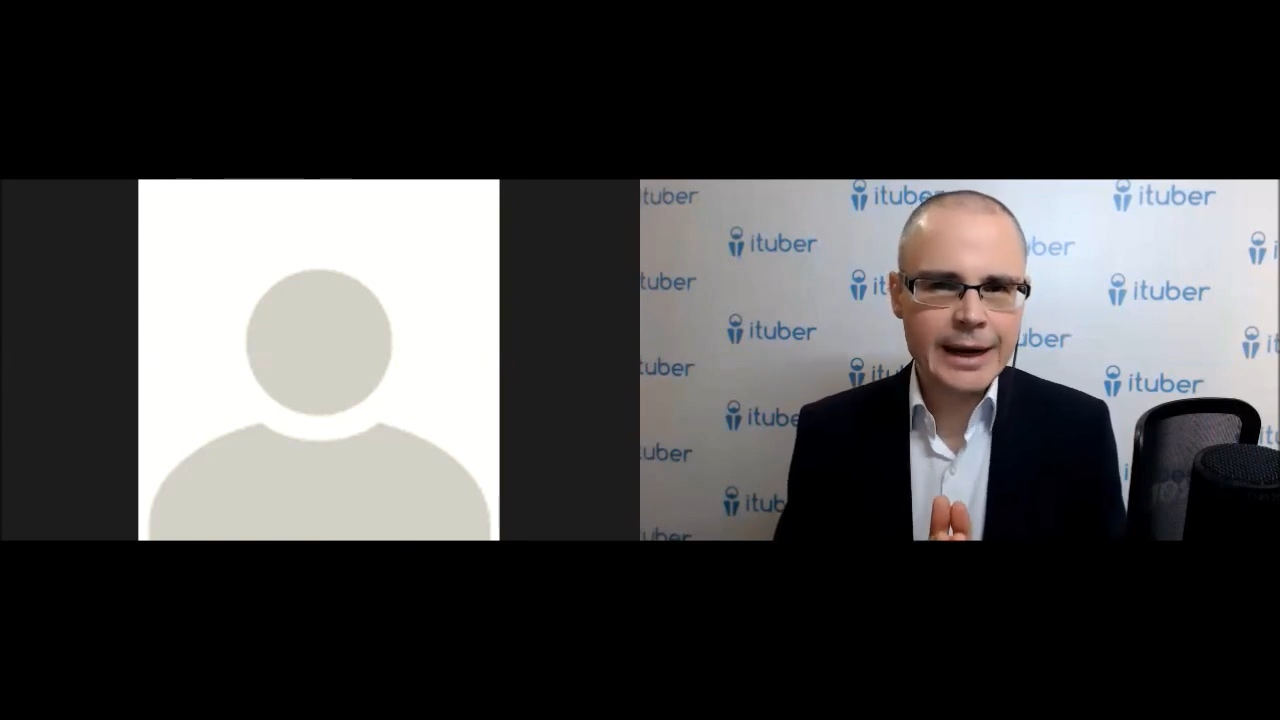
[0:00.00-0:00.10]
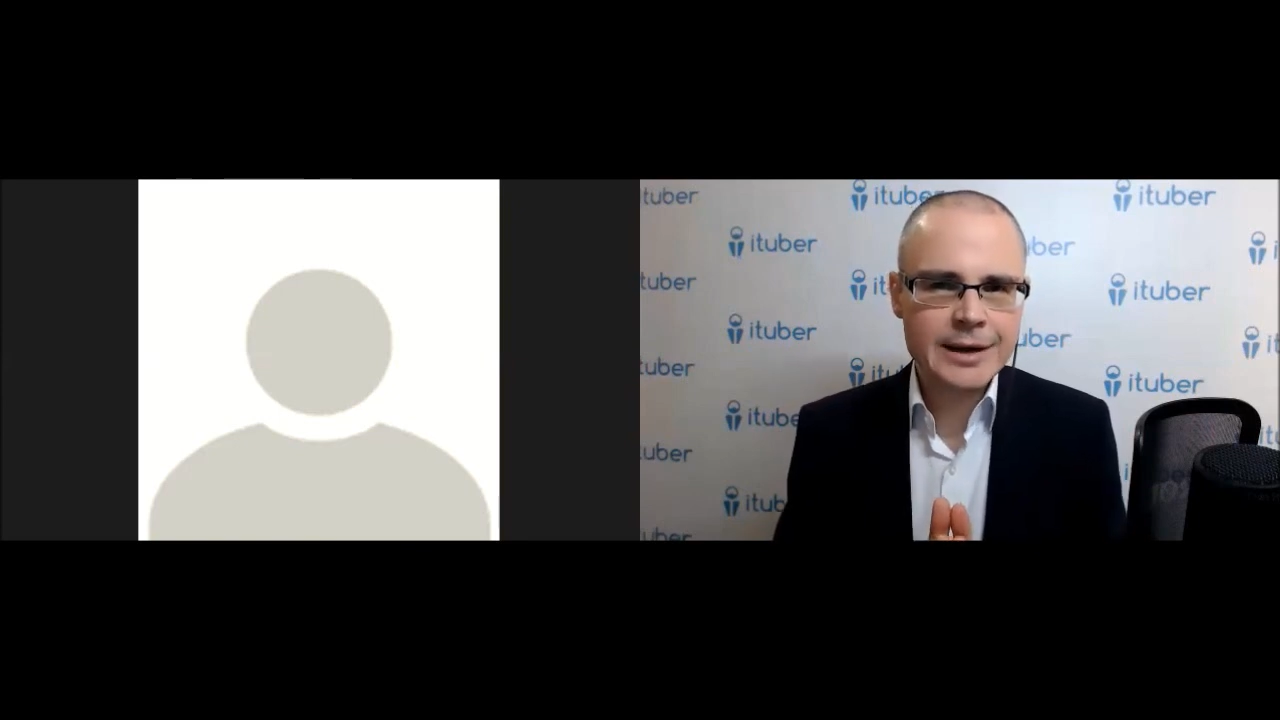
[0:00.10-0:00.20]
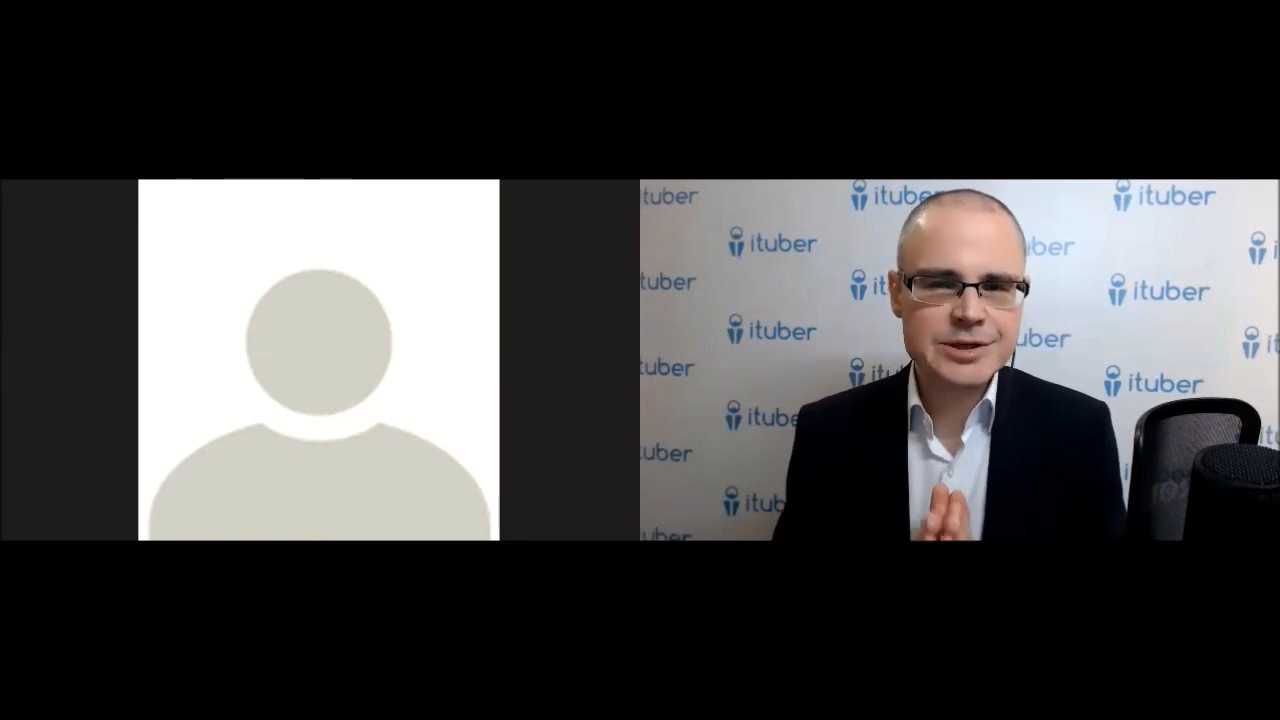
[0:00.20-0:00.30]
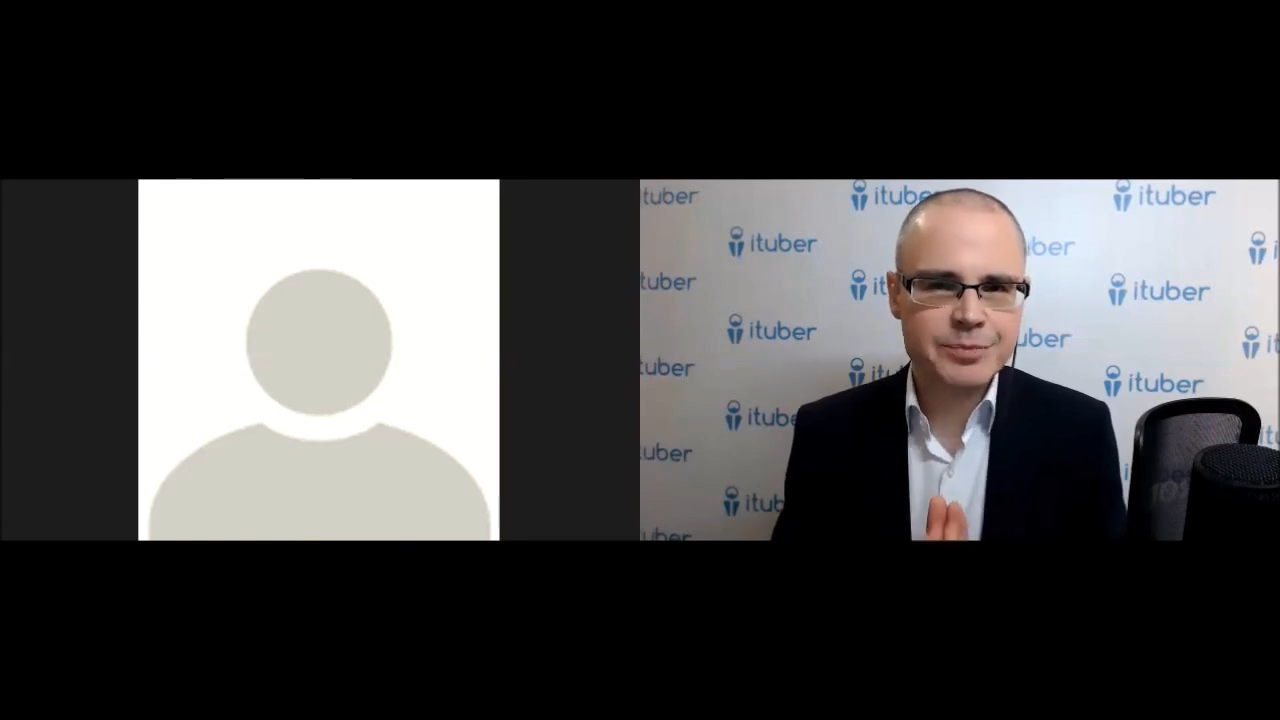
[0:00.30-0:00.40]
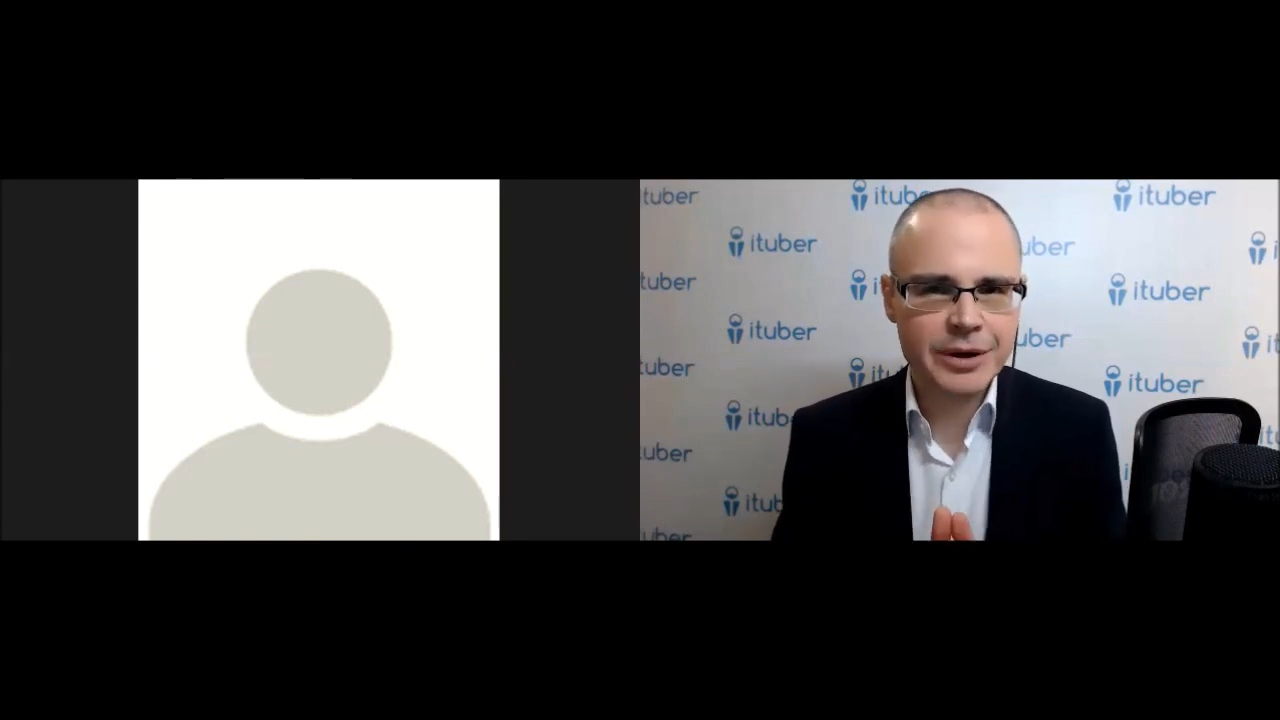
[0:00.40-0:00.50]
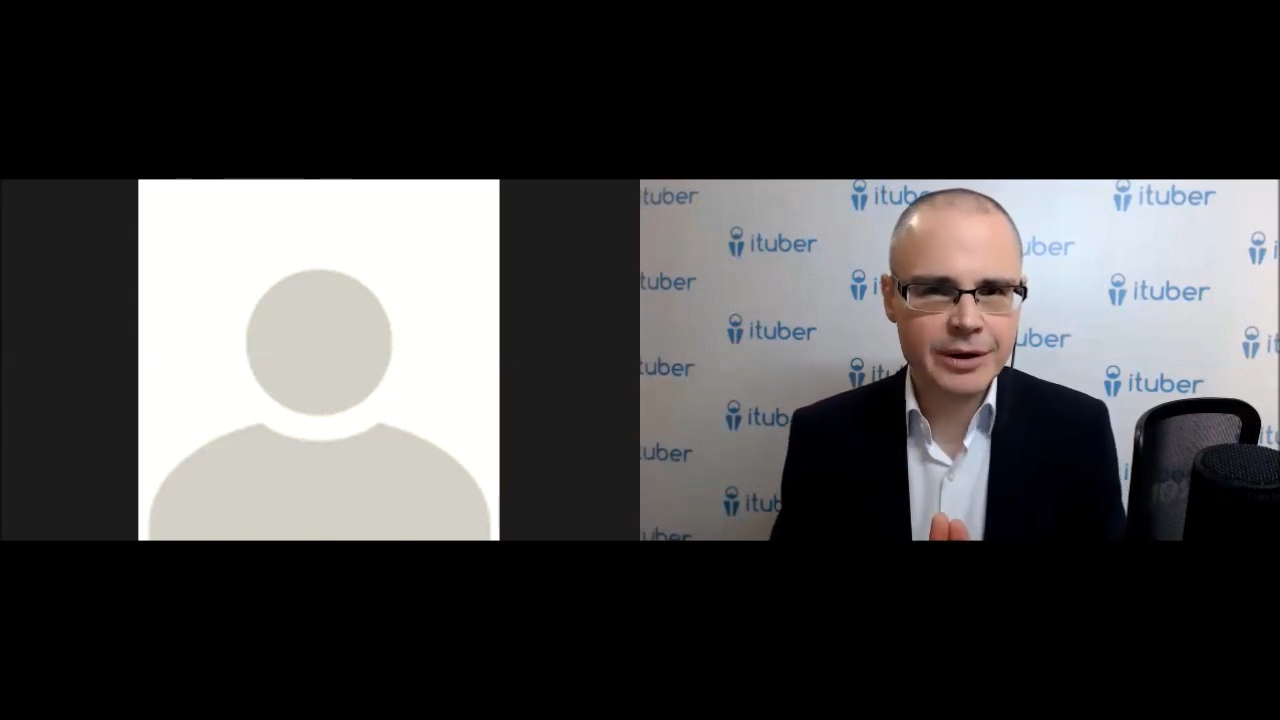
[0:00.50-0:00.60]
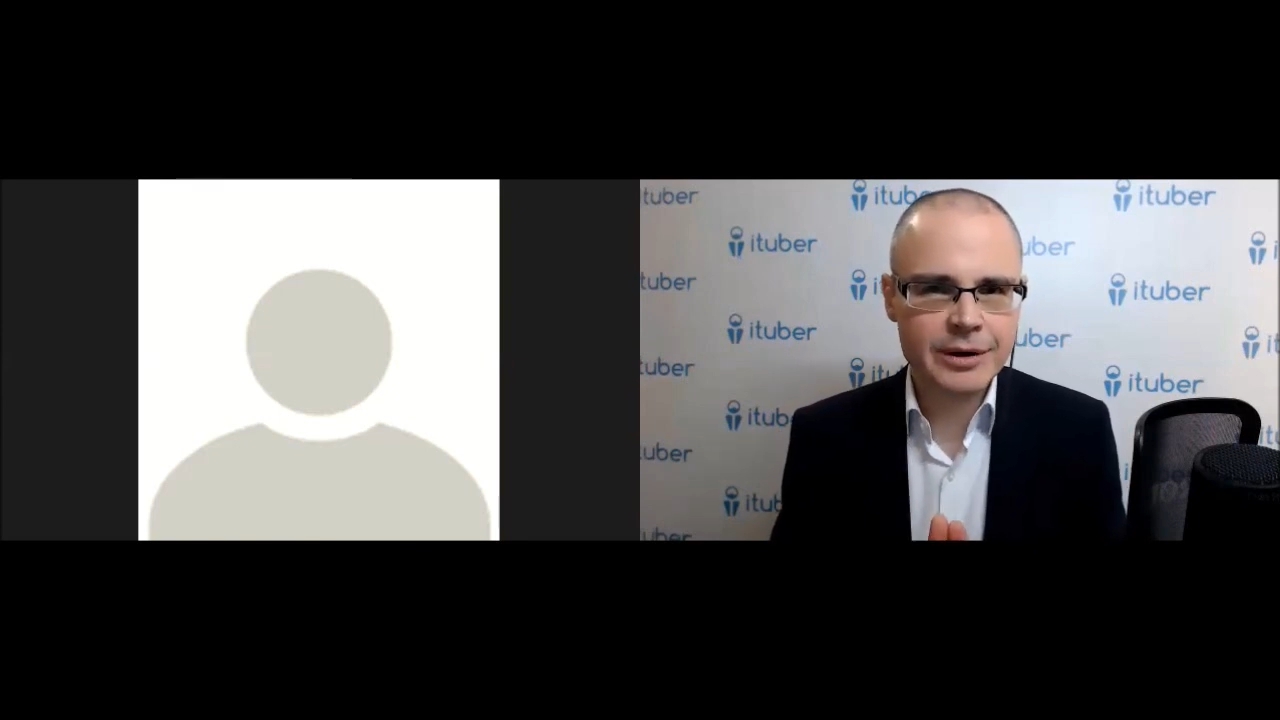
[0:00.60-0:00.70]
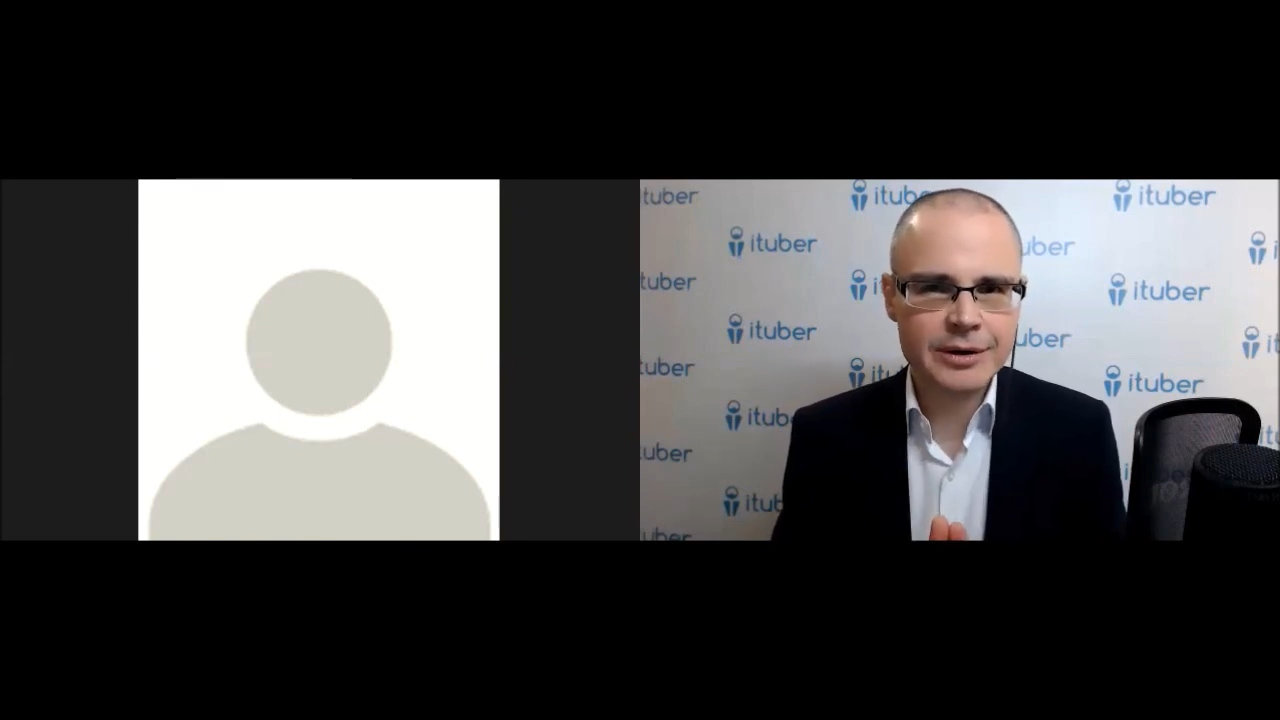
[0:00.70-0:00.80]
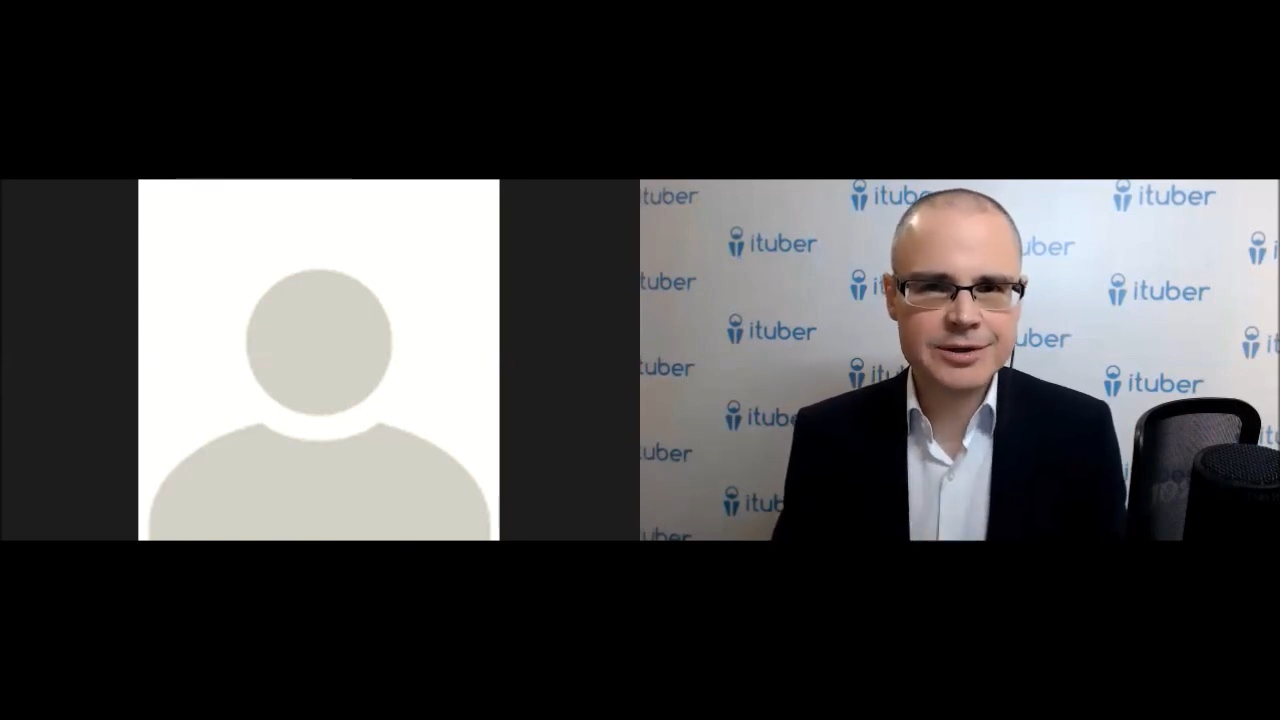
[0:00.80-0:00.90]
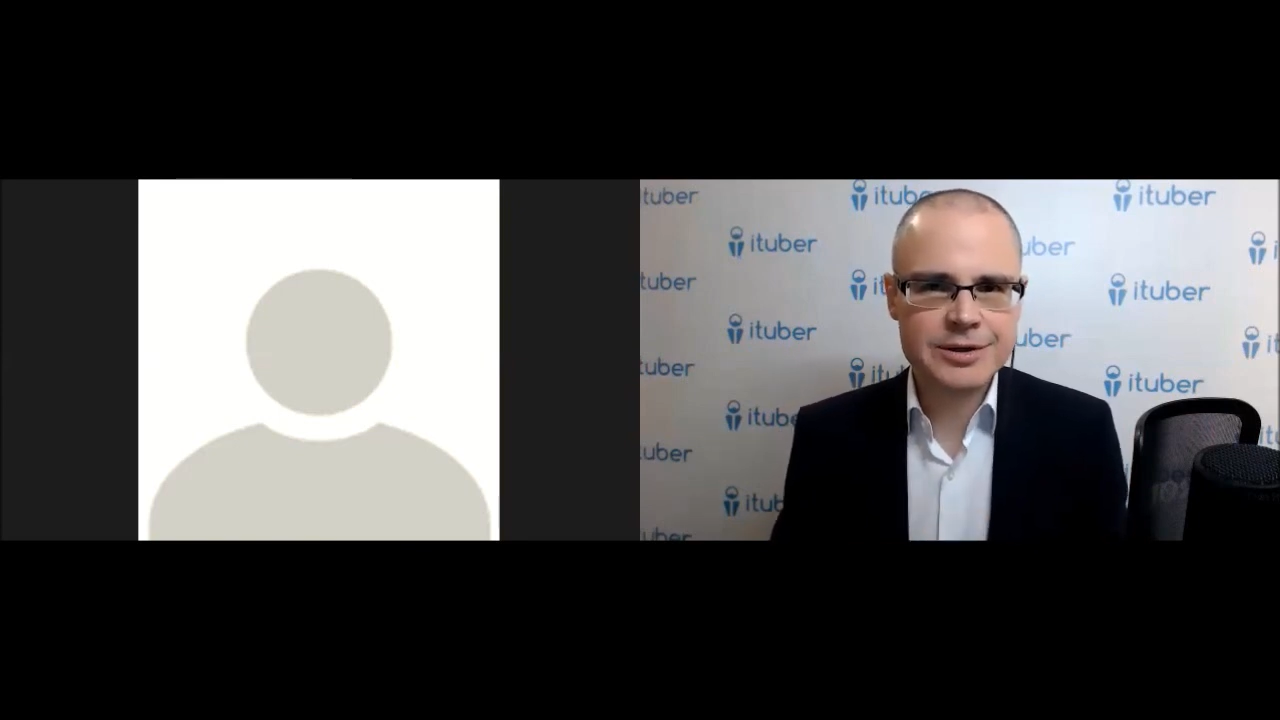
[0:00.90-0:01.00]

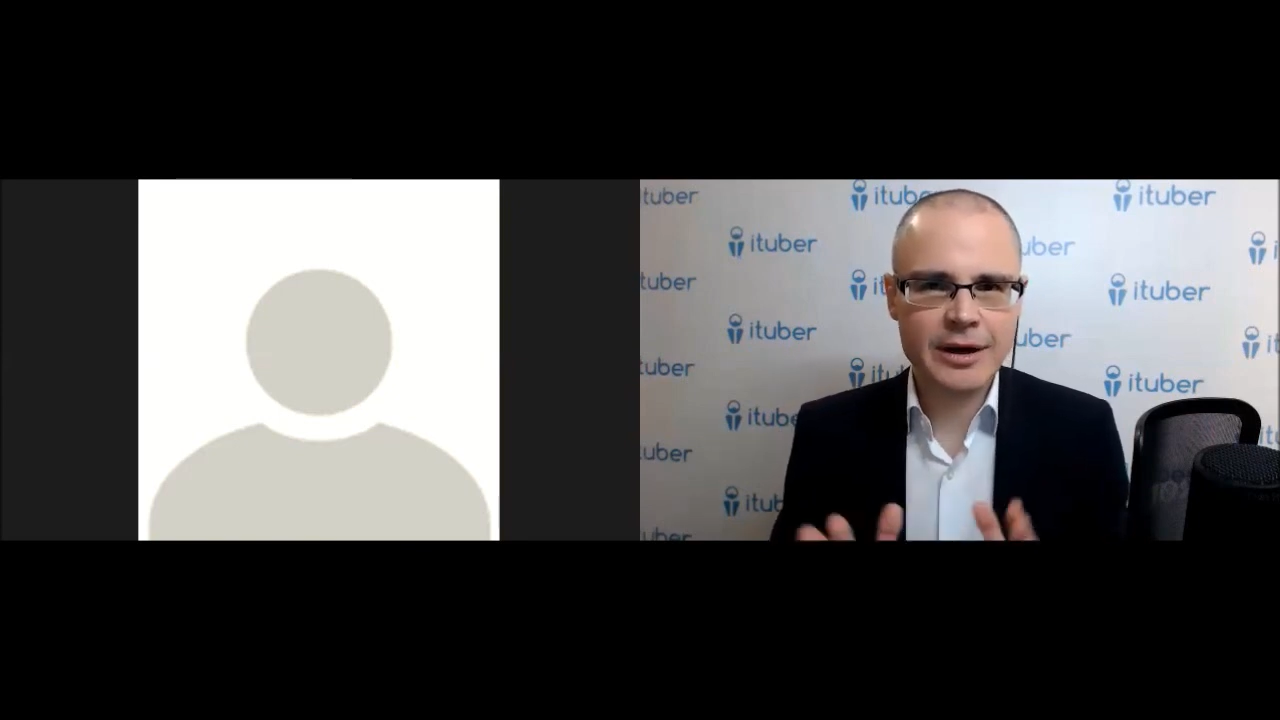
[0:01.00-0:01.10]
speakers